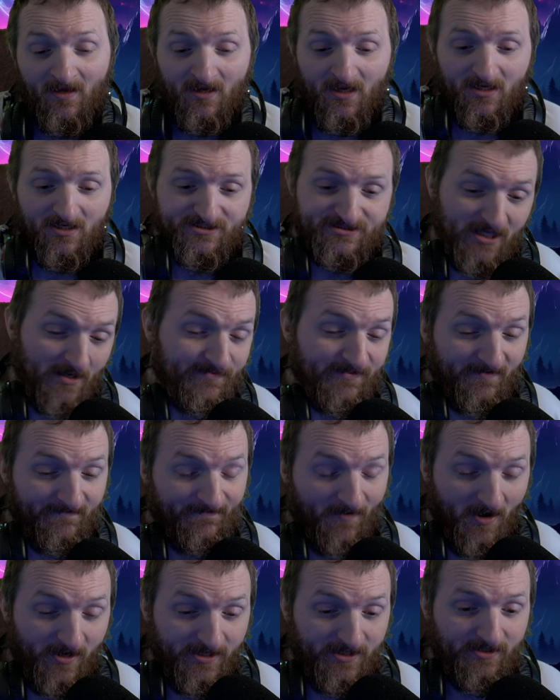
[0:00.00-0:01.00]
Something
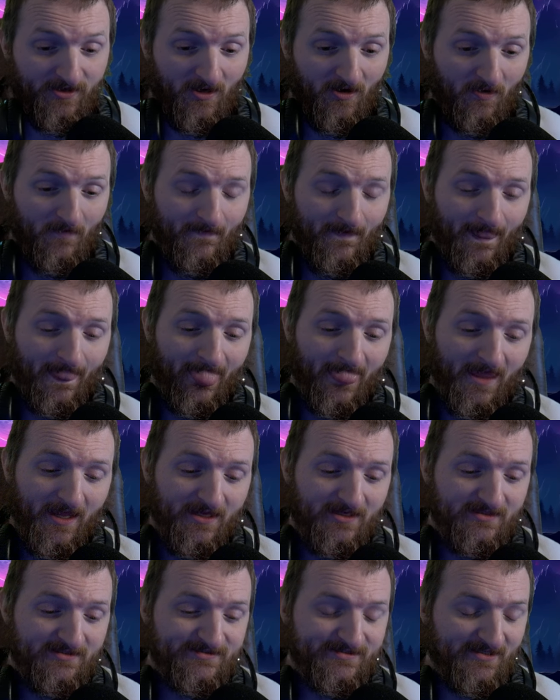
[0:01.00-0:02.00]
funny though
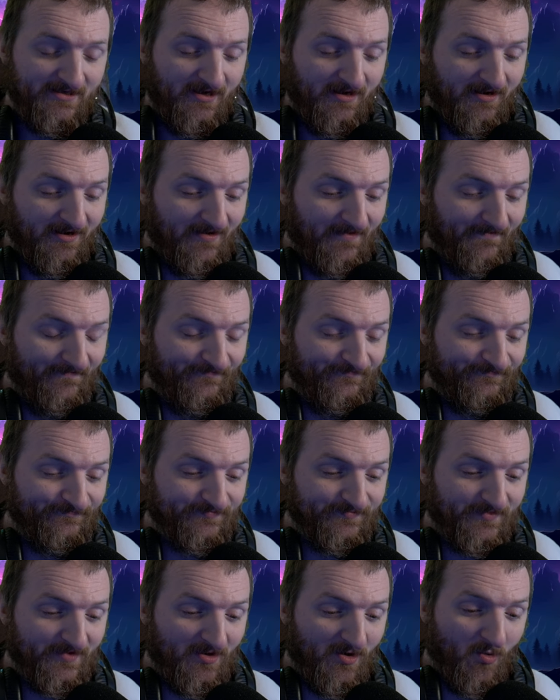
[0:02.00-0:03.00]
is um,
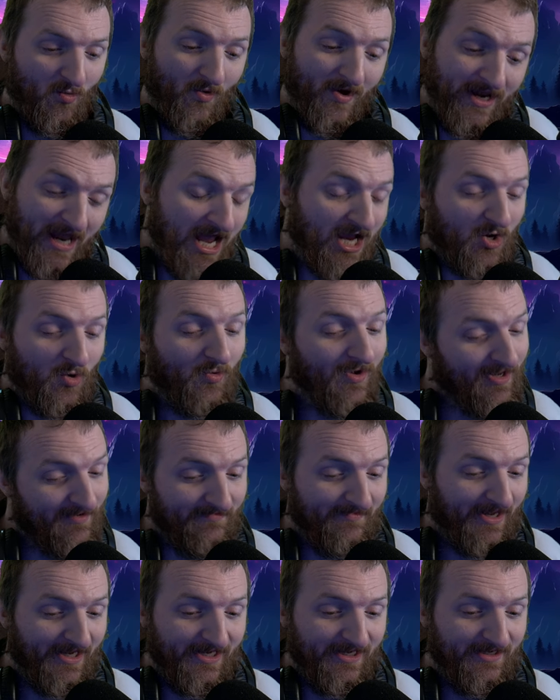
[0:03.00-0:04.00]
when I quit
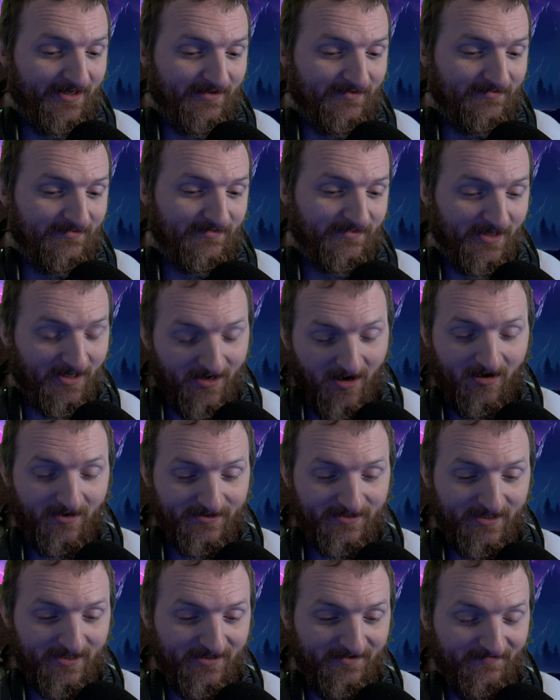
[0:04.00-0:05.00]
making the
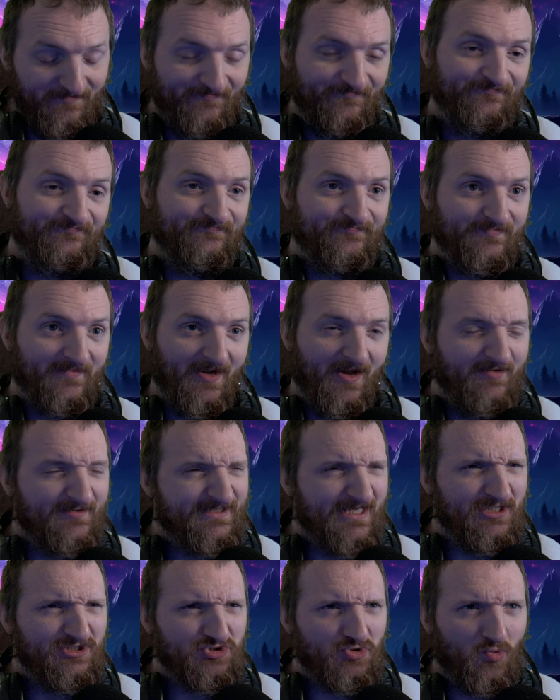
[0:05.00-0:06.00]
content, I was
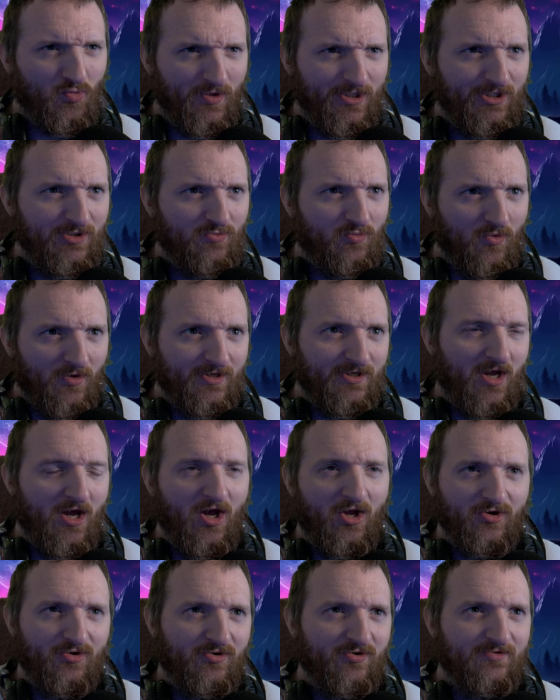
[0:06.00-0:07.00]
at
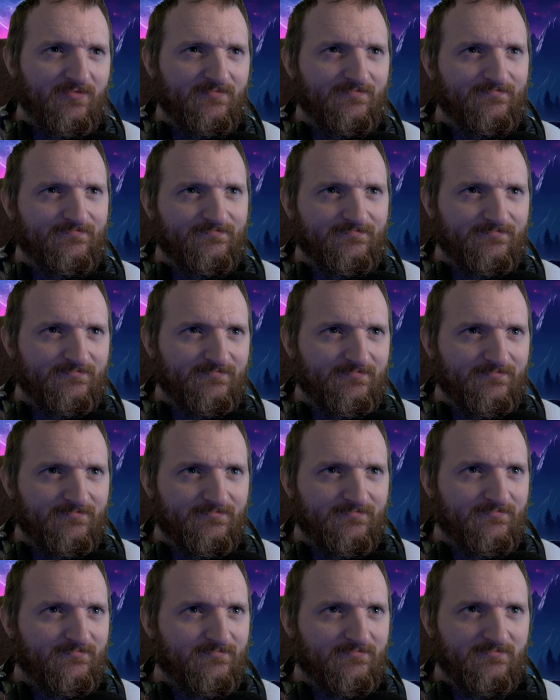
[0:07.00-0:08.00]
2,100
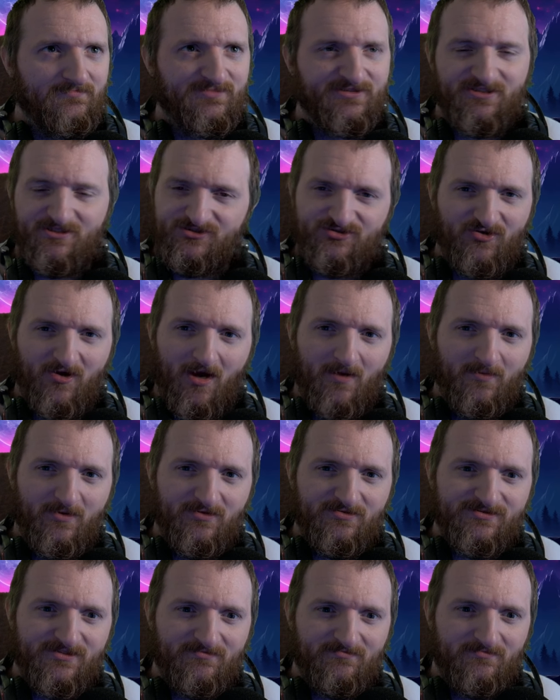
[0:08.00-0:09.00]

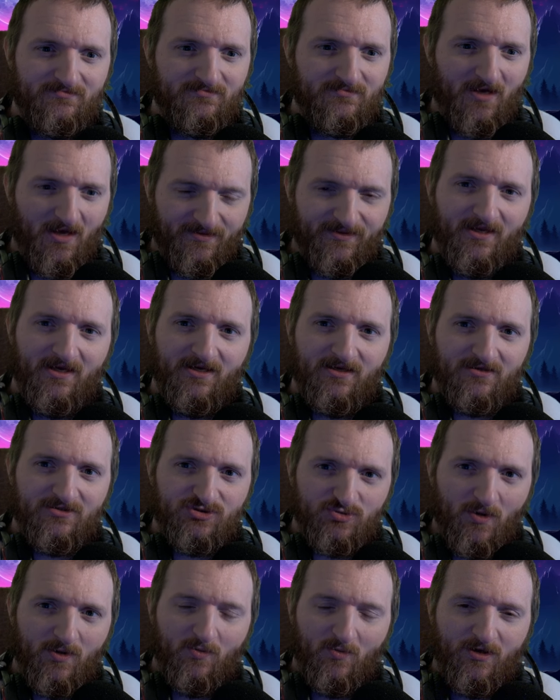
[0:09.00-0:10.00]
subscribers. I think
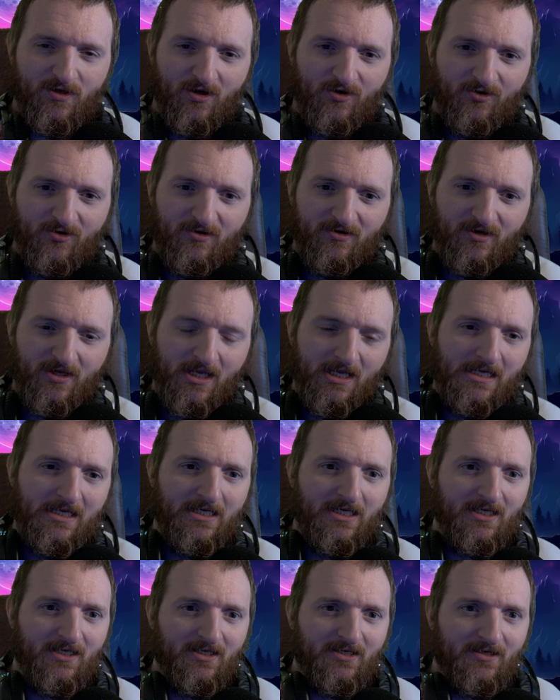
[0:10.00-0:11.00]
2,100.
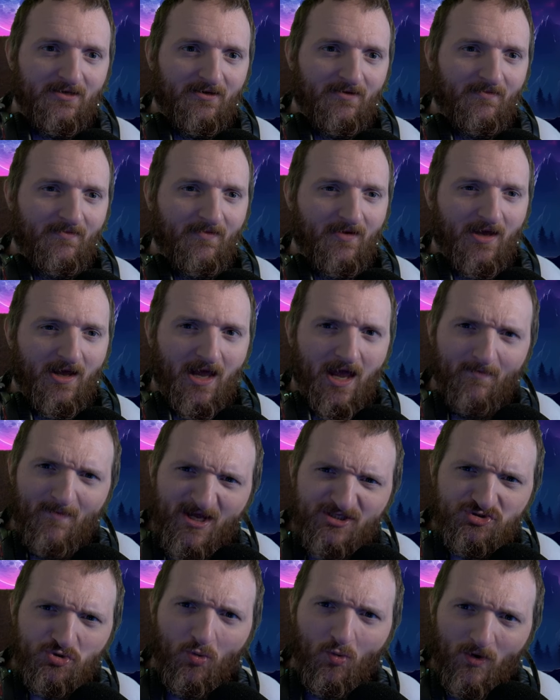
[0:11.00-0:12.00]
I'm
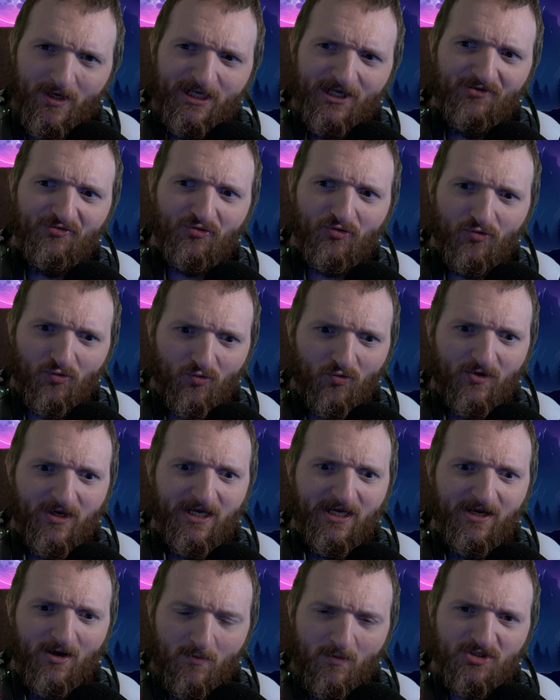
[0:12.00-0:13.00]
at
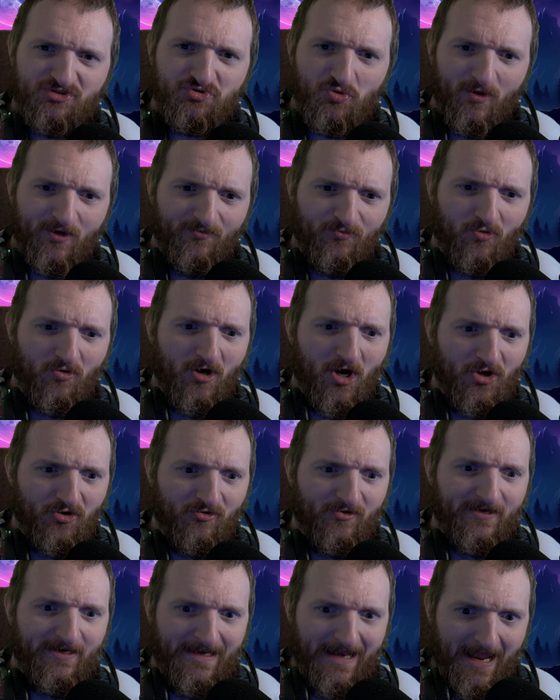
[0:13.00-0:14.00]
23, almost
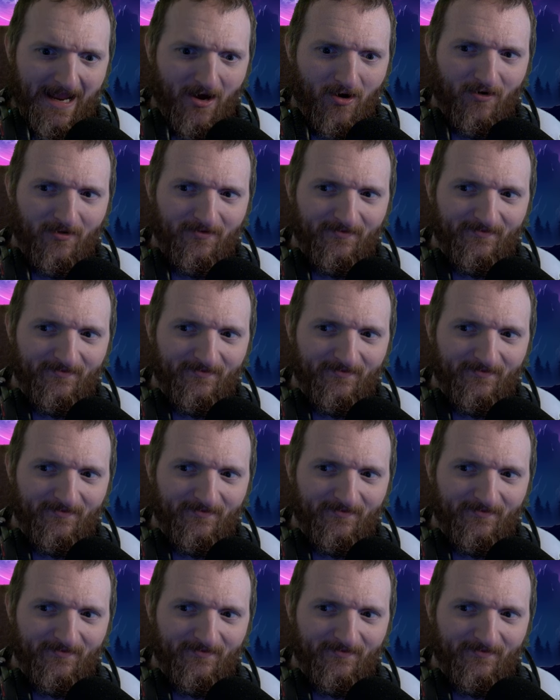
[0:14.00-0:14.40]
2,400 now.